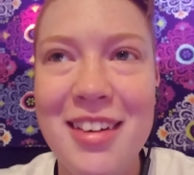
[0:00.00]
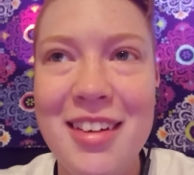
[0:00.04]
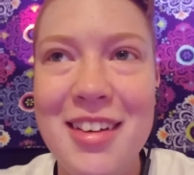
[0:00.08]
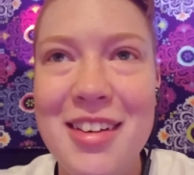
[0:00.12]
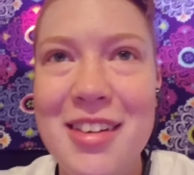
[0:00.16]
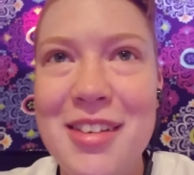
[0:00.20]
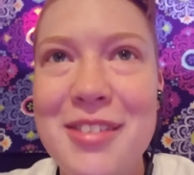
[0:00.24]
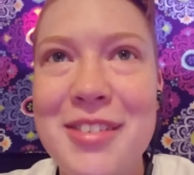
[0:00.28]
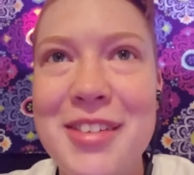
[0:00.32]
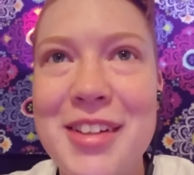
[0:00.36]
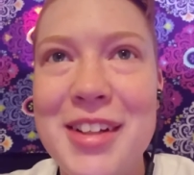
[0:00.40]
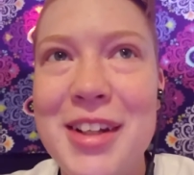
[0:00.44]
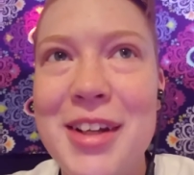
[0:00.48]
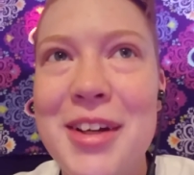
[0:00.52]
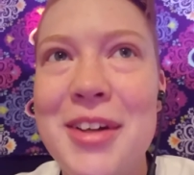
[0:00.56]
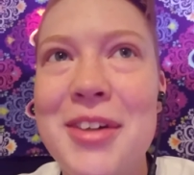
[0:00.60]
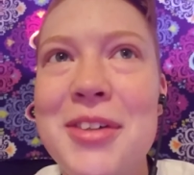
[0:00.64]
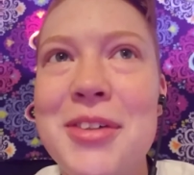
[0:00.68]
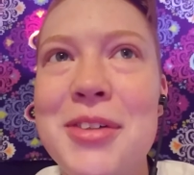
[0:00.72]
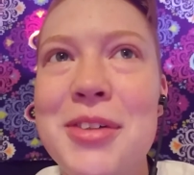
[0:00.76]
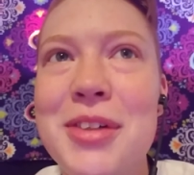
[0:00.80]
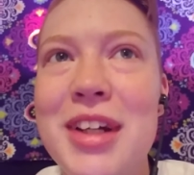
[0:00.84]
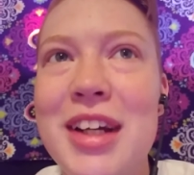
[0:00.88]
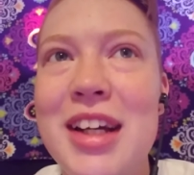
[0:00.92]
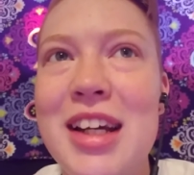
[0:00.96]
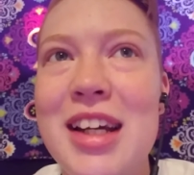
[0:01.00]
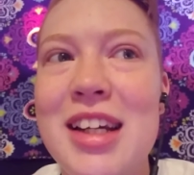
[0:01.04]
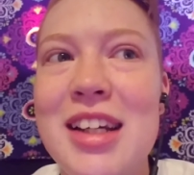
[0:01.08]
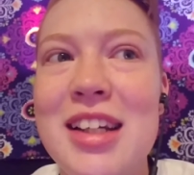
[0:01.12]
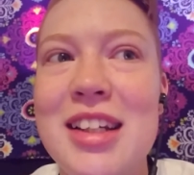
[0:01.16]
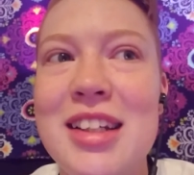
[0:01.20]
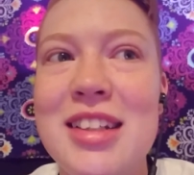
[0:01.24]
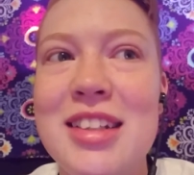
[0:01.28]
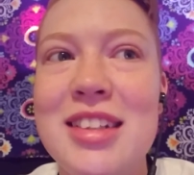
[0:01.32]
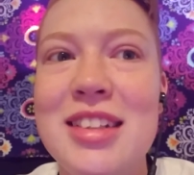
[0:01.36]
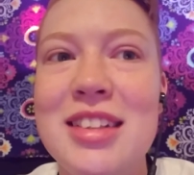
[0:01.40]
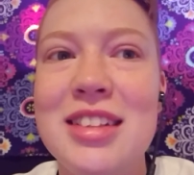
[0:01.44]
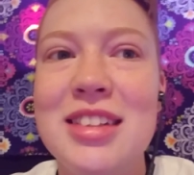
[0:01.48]
video,
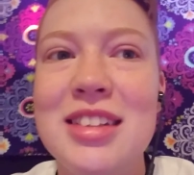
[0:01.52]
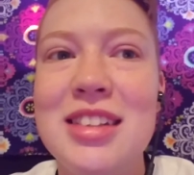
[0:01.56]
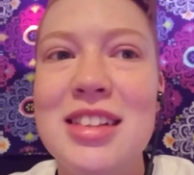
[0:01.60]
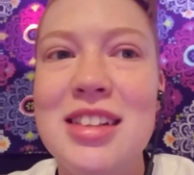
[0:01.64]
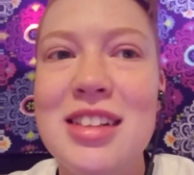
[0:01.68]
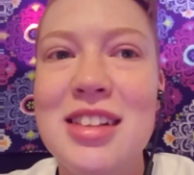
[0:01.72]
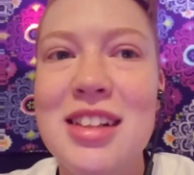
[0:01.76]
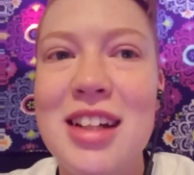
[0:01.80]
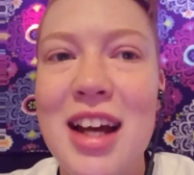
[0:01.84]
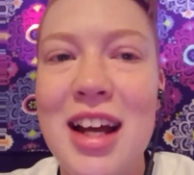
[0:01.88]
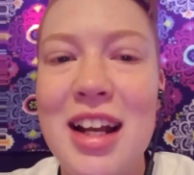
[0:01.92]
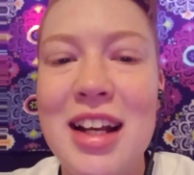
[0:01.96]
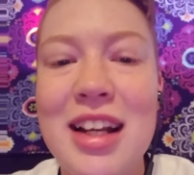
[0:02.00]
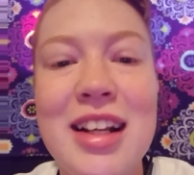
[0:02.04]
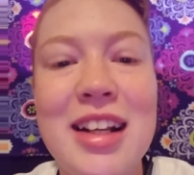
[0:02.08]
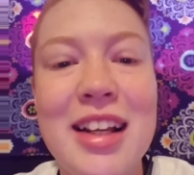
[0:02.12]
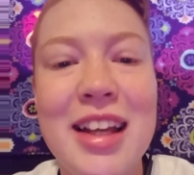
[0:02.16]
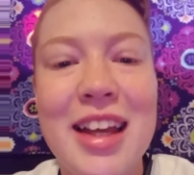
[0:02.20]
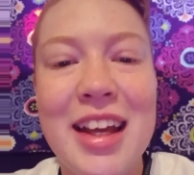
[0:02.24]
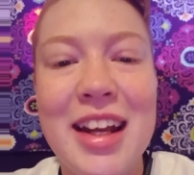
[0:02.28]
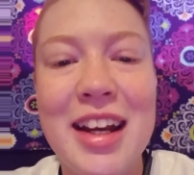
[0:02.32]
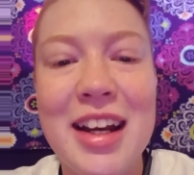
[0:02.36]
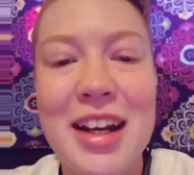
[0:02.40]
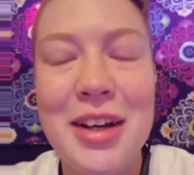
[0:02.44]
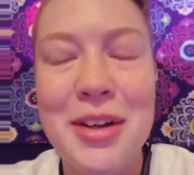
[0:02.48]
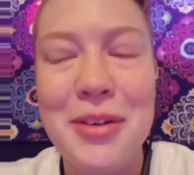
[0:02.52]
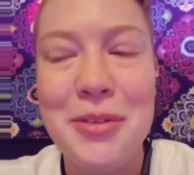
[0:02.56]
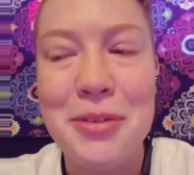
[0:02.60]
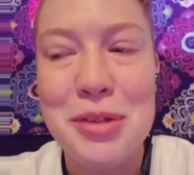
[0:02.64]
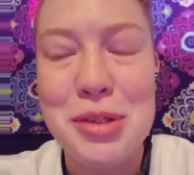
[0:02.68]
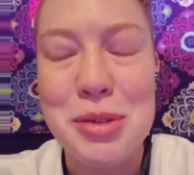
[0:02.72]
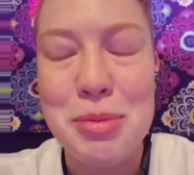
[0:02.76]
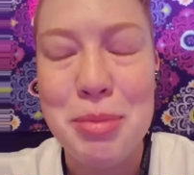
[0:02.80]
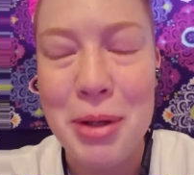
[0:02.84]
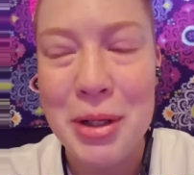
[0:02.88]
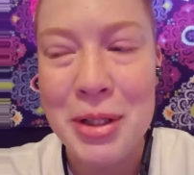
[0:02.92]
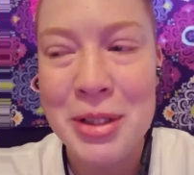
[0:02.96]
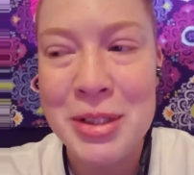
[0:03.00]
and I didn't get any
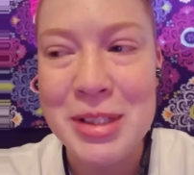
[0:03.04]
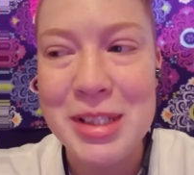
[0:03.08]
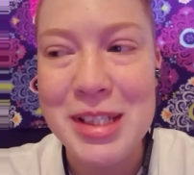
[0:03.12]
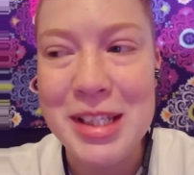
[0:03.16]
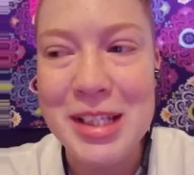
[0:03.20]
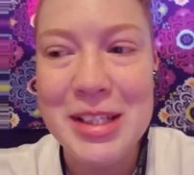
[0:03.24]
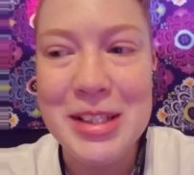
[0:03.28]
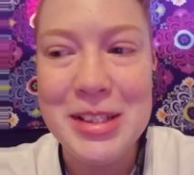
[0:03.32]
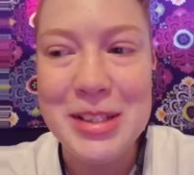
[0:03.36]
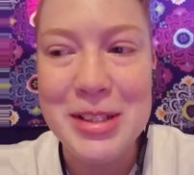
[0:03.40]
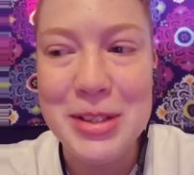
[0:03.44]
responses,